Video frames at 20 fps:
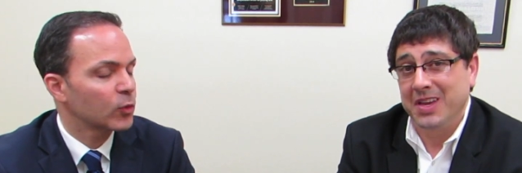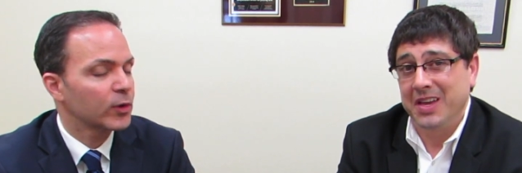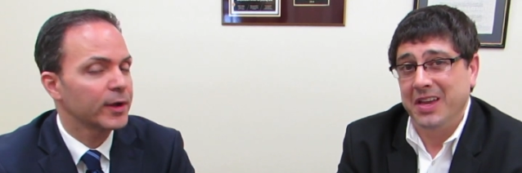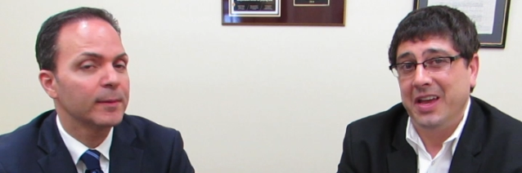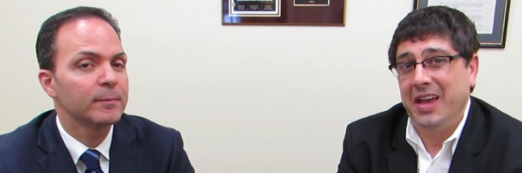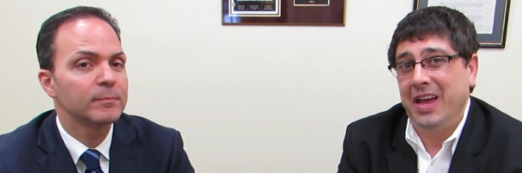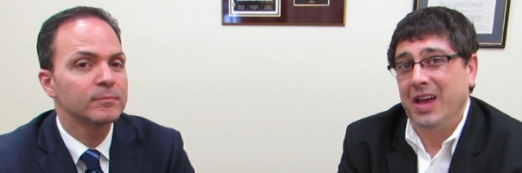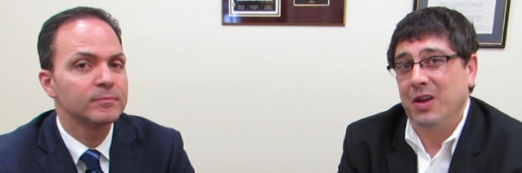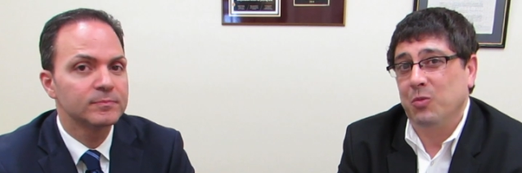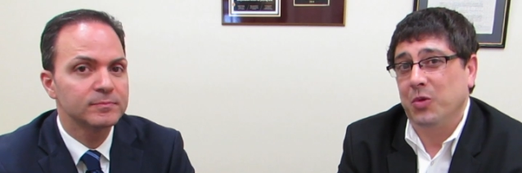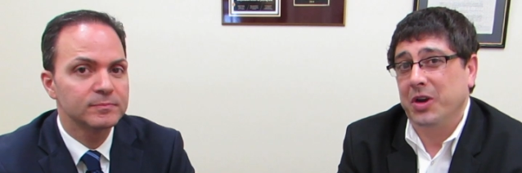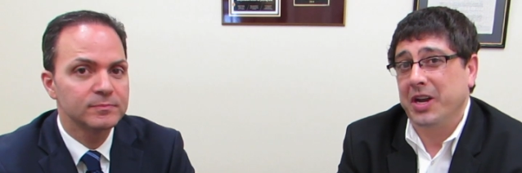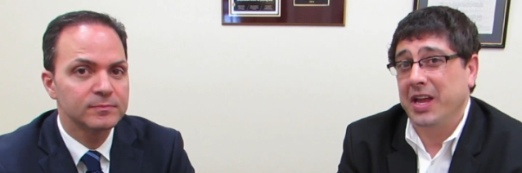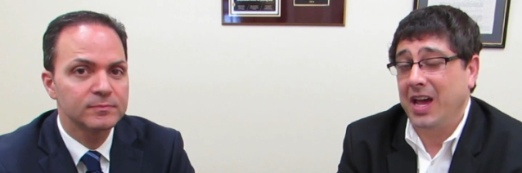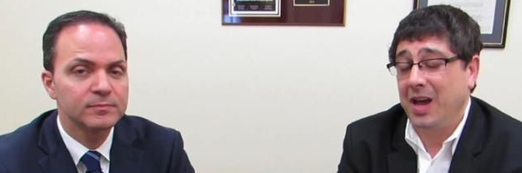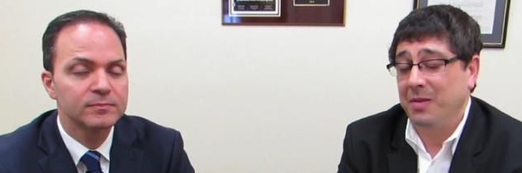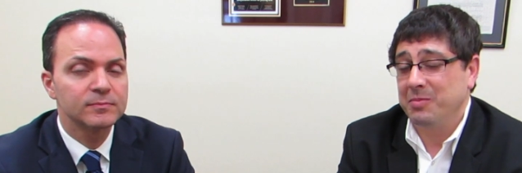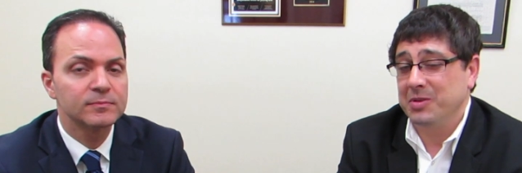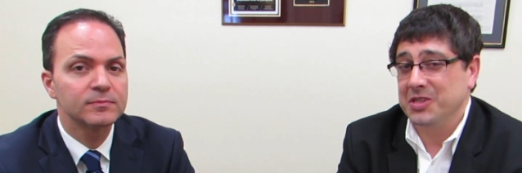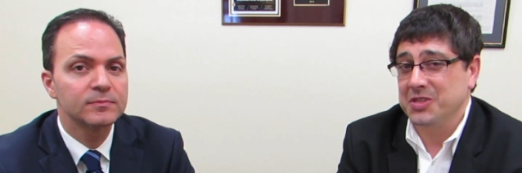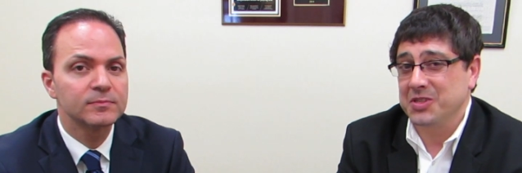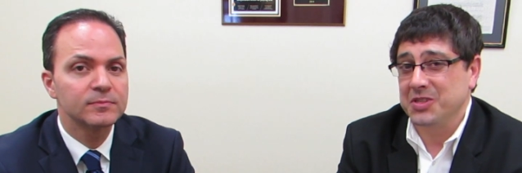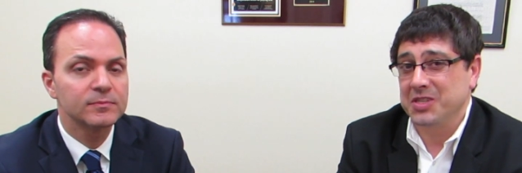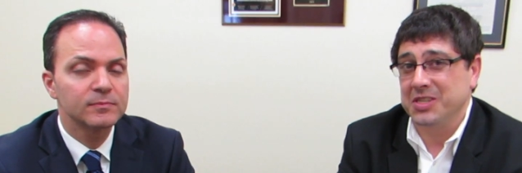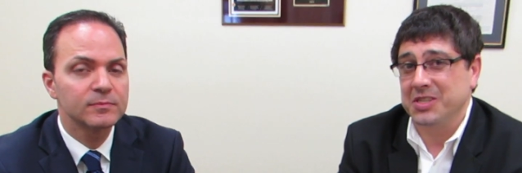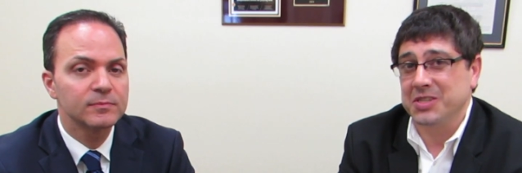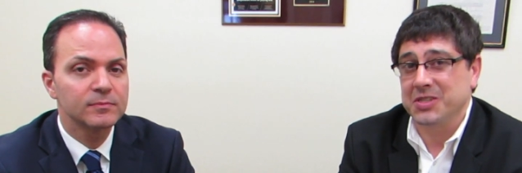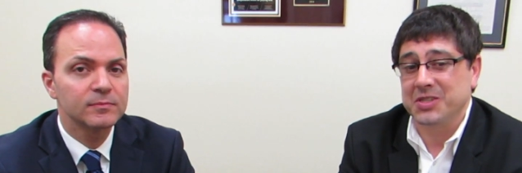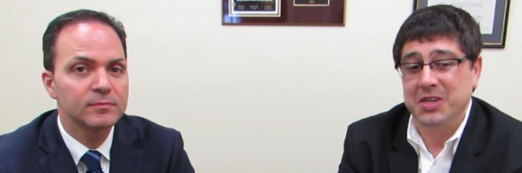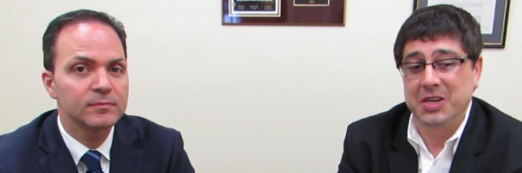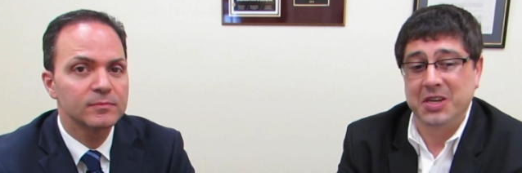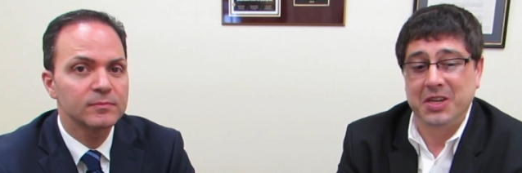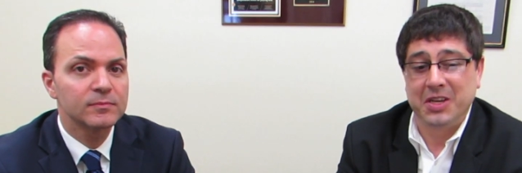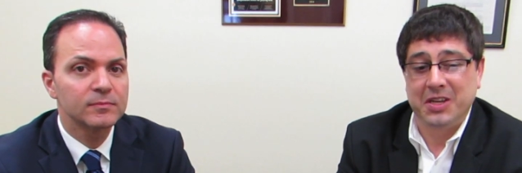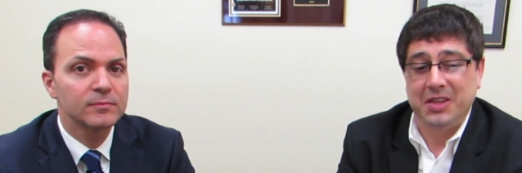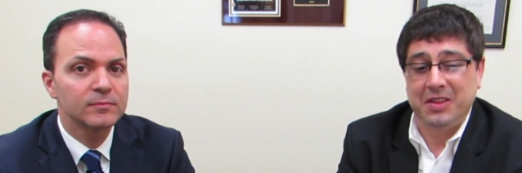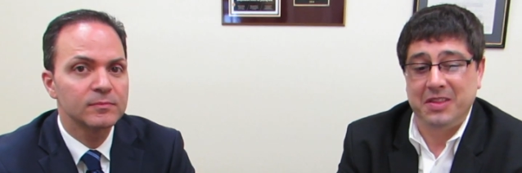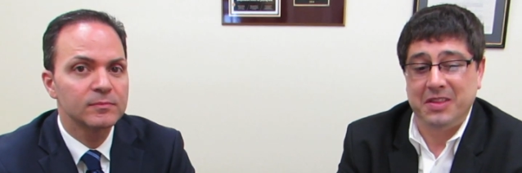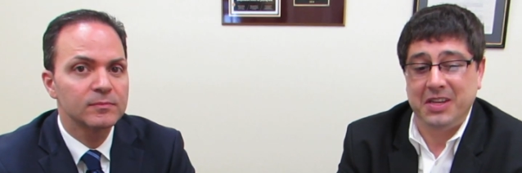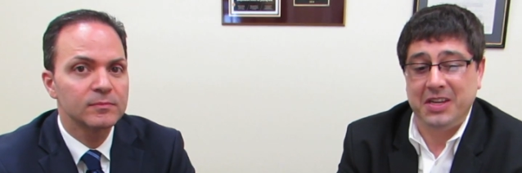Speaker 1: Okay. And what happens is
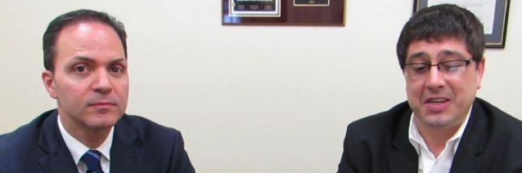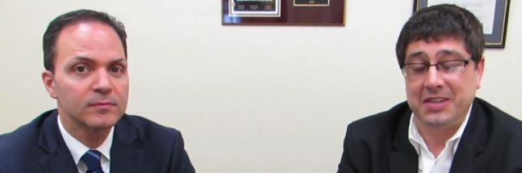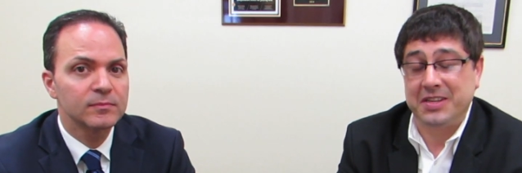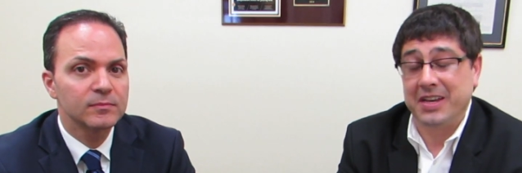the